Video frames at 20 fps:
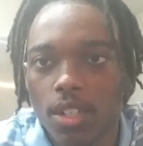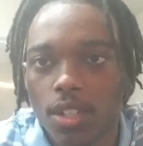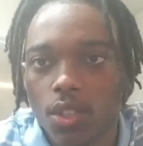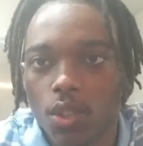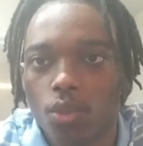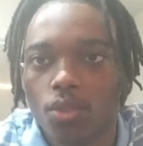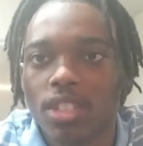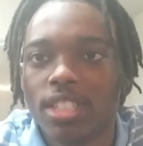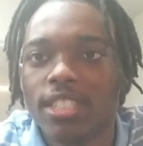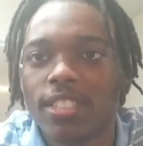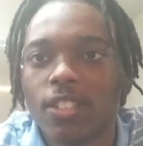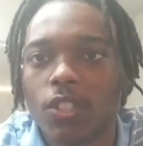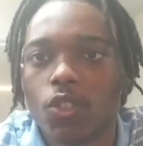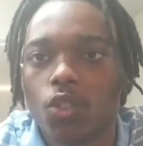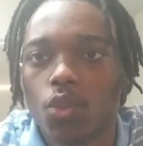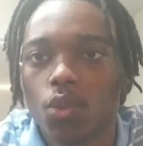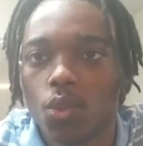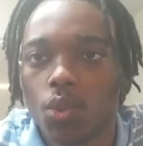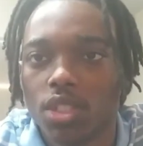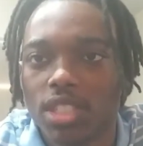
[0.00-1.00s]
Norwegian
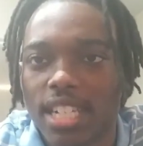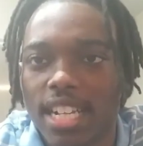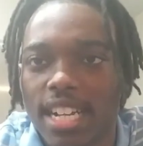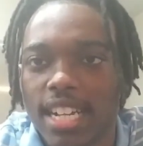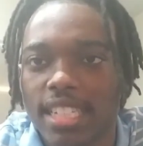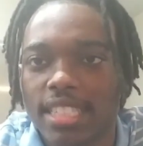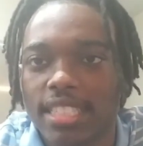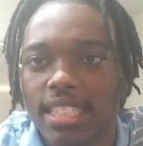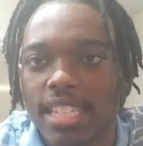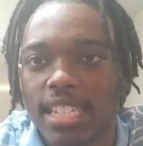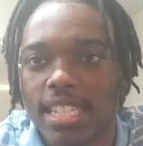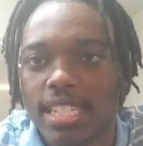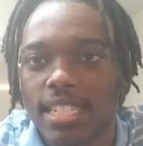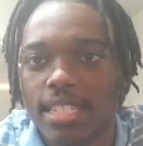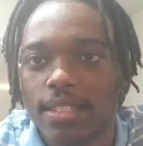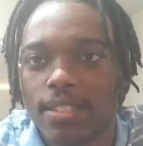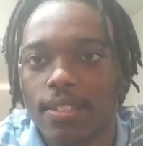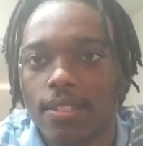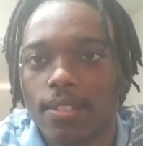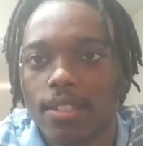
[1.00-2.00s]
Cruise Lines
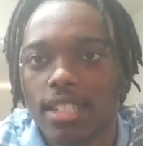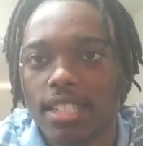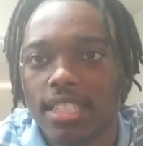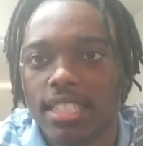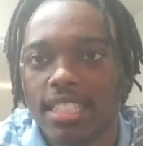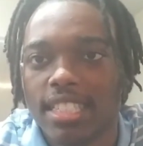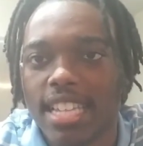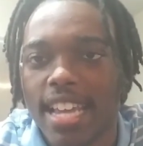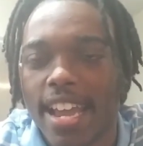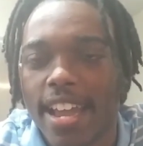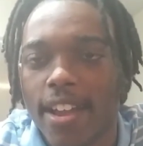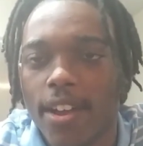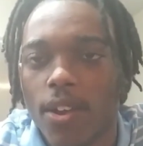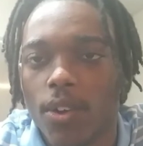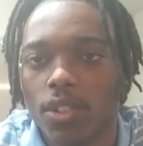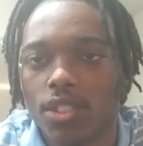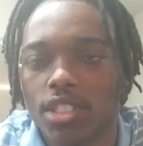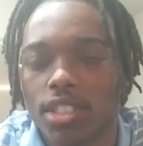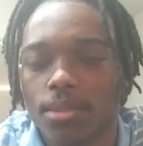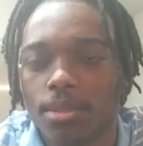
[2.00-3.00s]
is
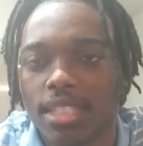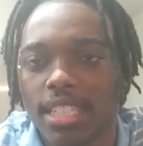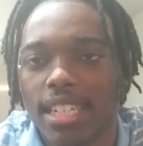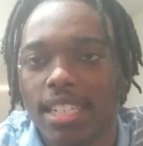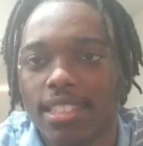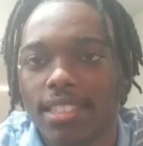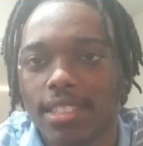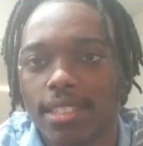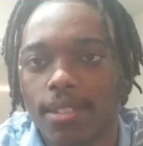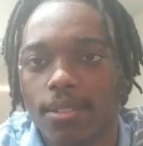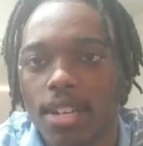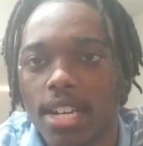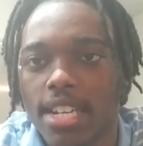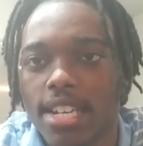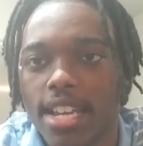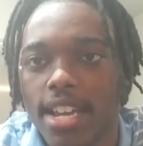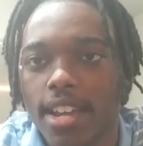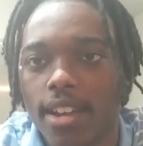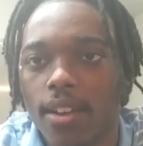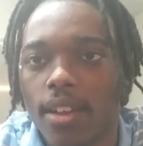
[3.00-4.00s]
down substantially right
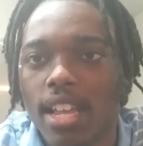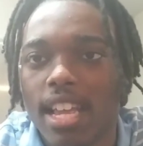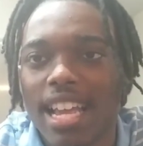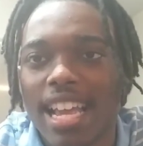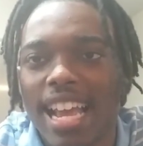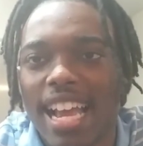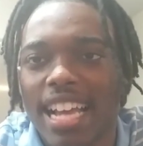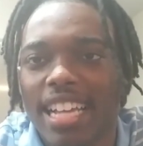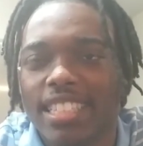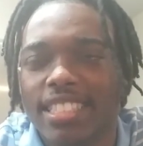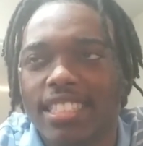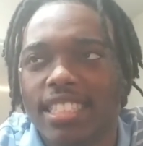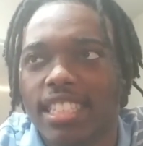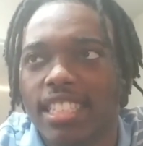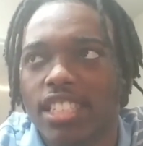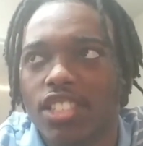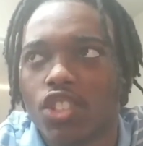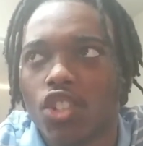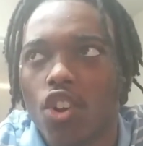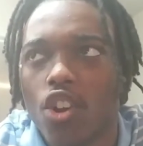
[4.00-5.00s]
now, as
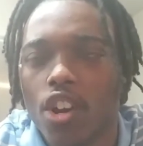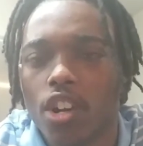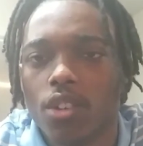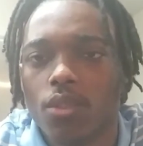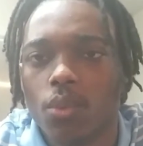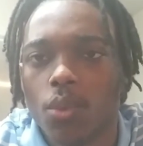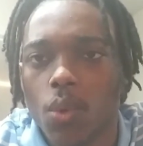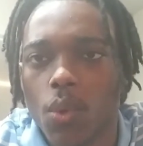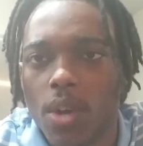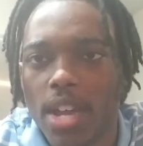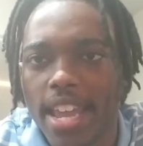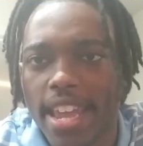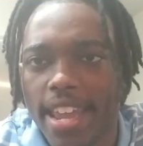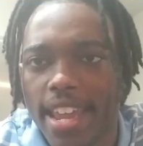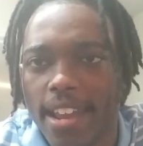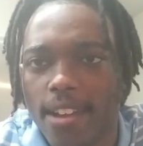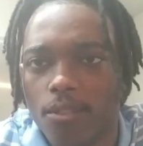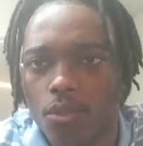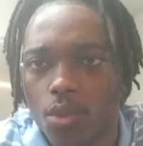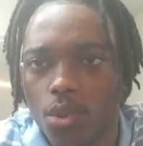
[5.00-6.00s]
is Carnival
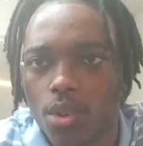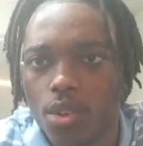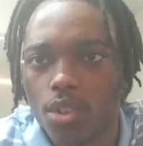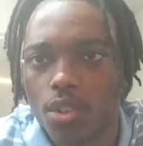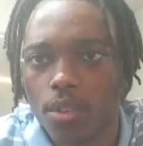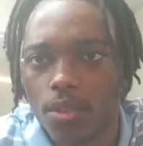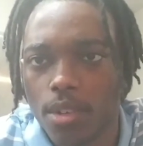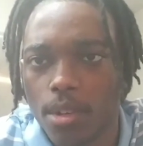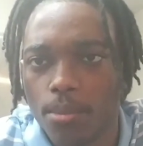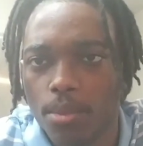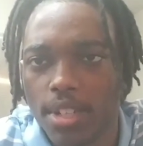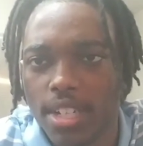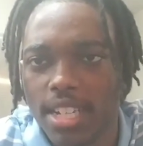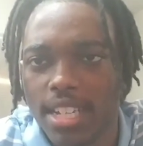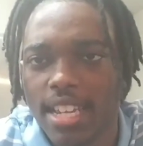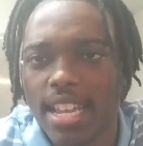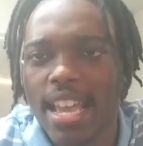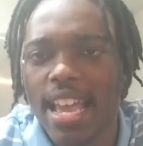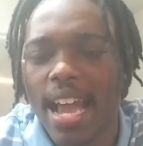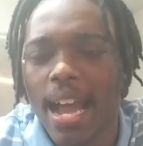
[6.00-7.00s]
and Royal
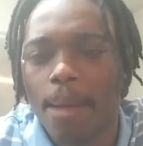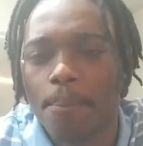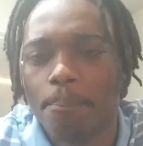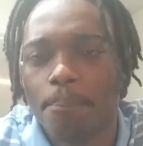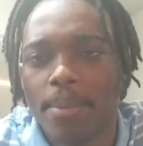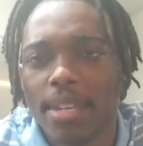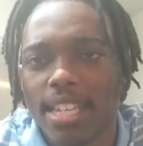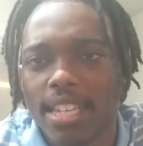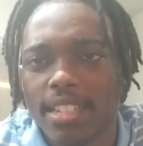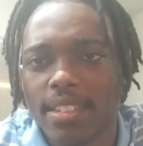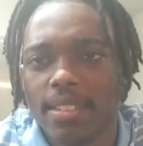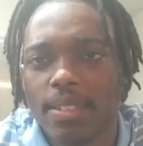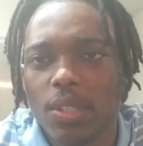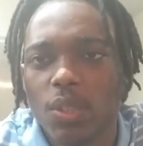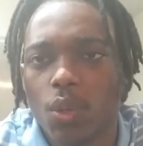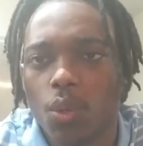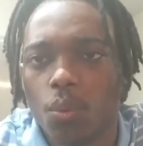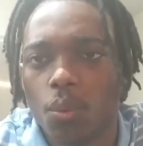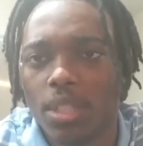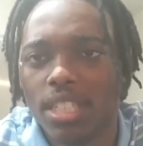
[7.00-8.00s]
Caribbean. I picked
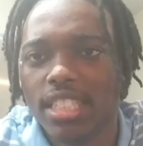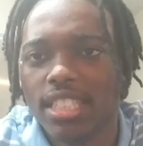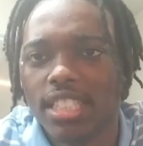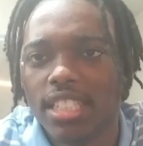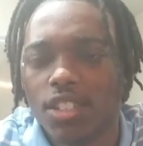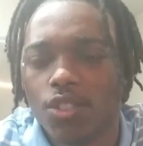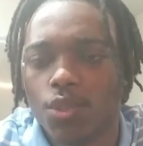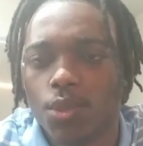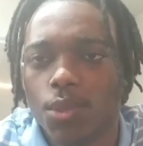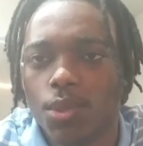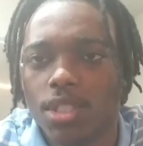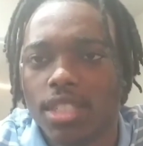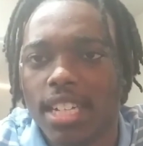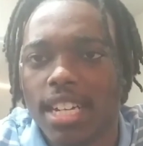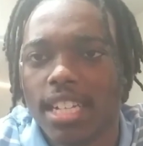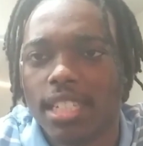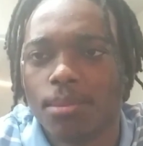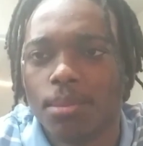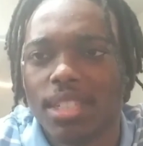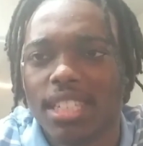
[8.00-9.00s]
Norwegian Cruise
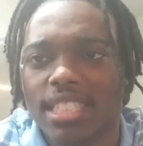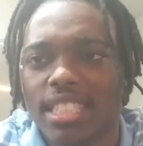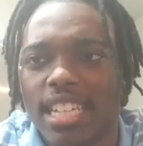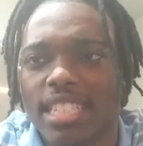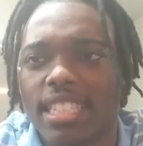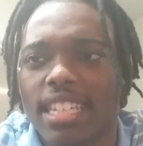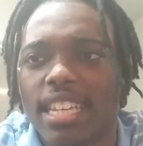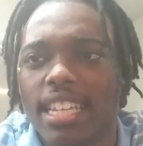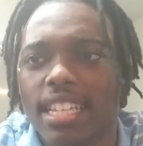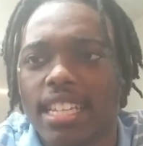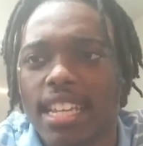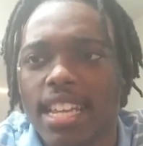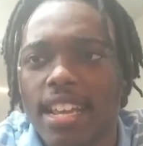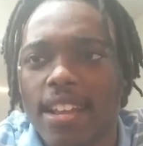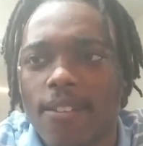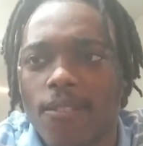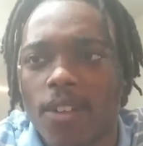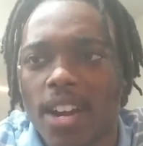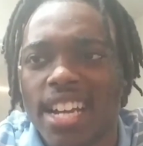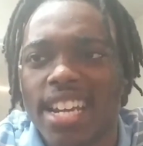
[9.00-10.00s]
Lines because I think
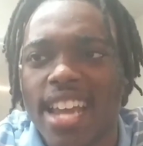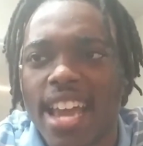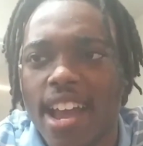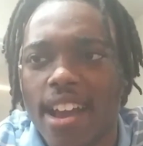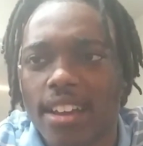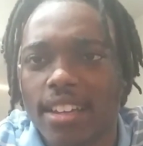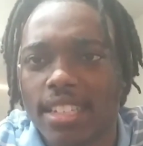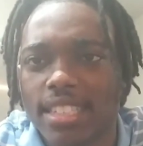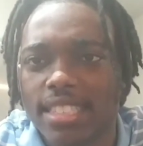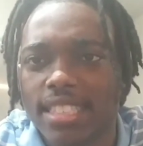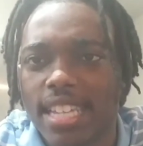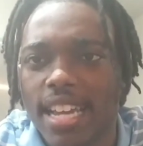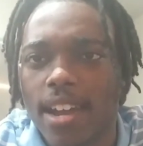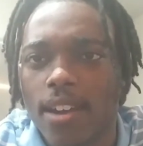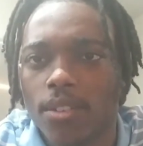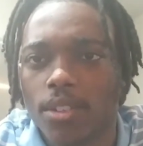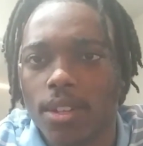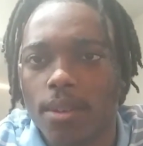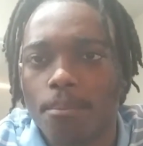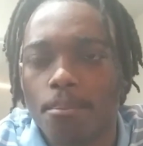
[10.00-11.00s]
right now it is
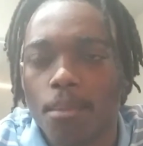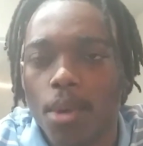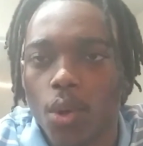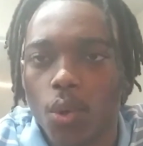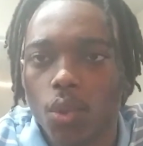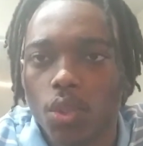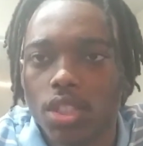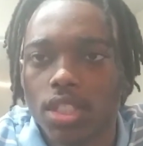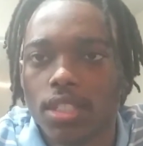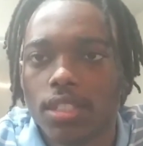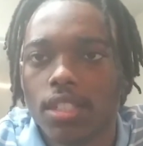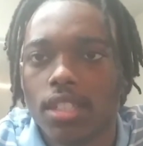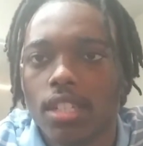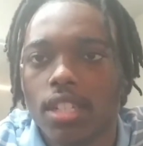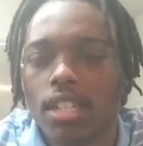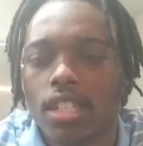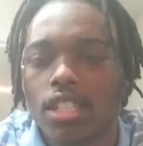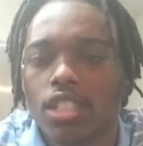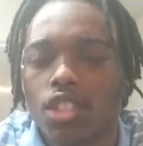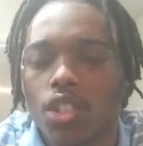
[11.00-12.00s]
down the most.
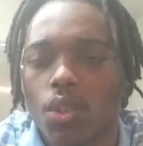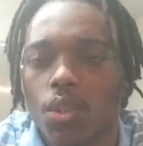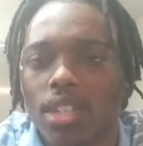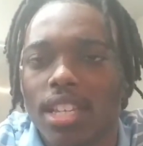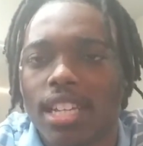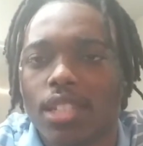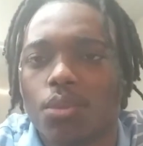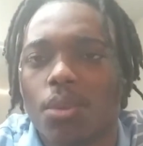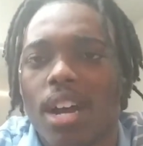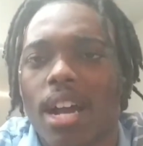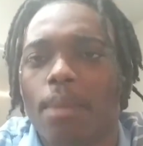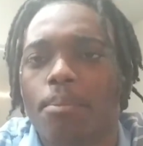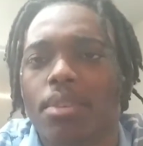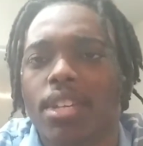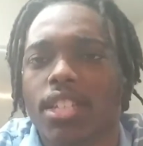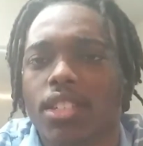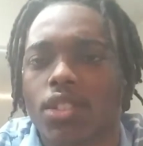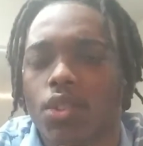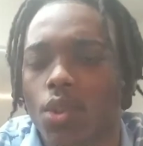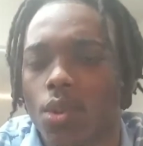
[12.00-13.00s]
So that's why I
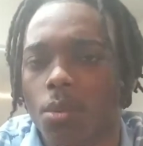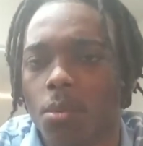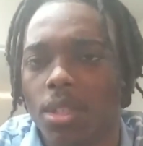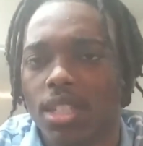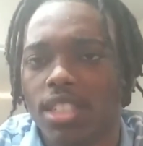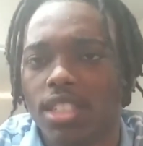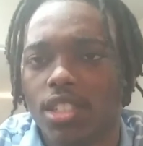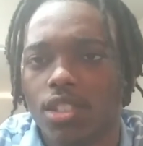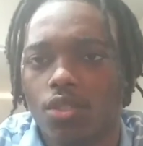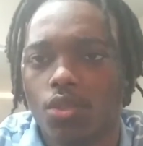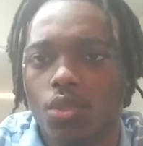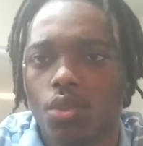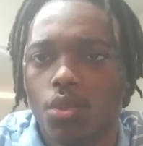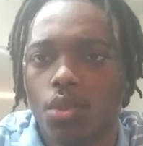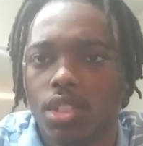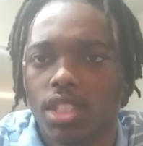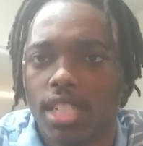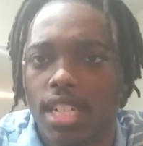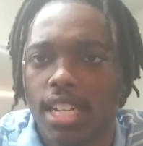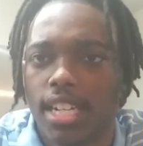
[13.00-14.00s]
picked Norwegian
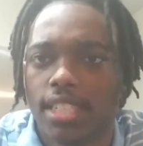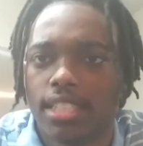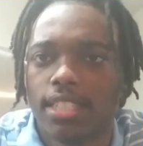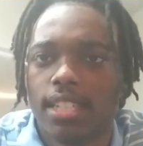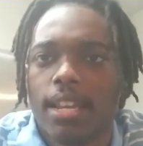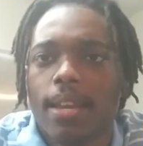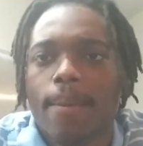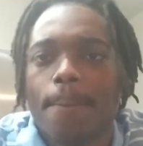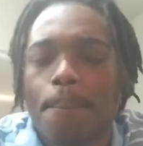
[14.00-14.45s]
Cruise Lines.